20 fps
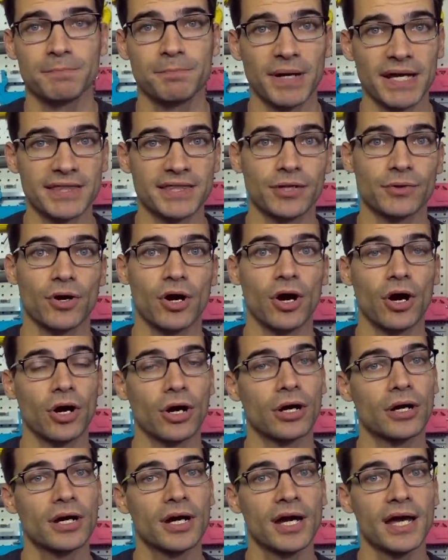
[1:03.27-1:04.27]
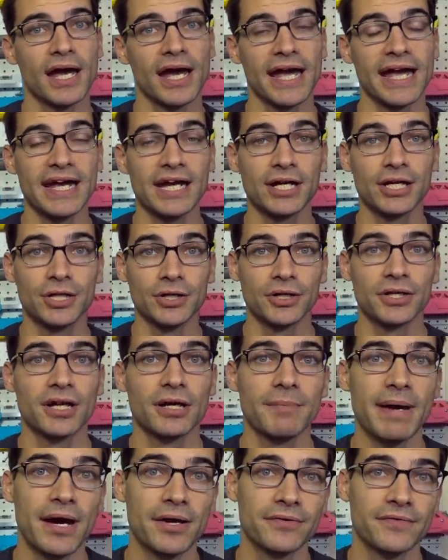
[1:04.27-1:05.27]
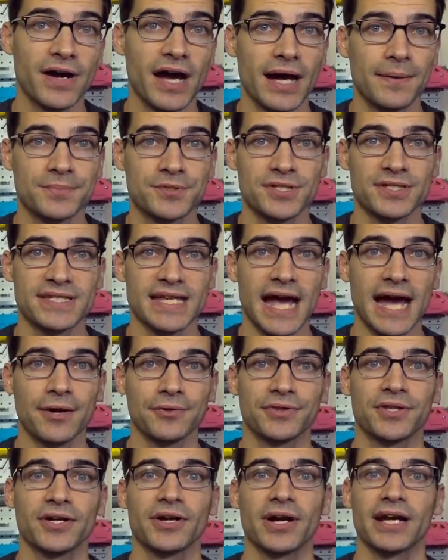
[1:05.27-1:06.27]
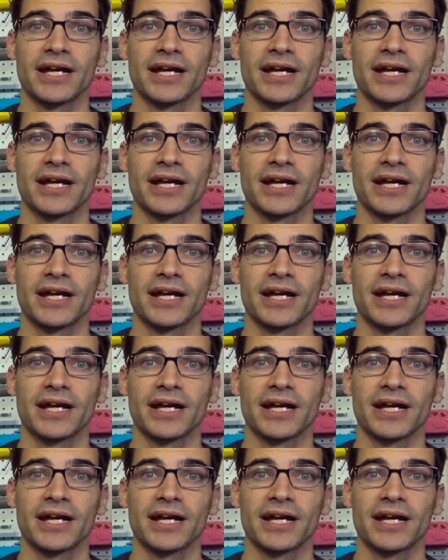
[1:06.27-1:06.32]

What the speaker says: but there are a good amount of options out there.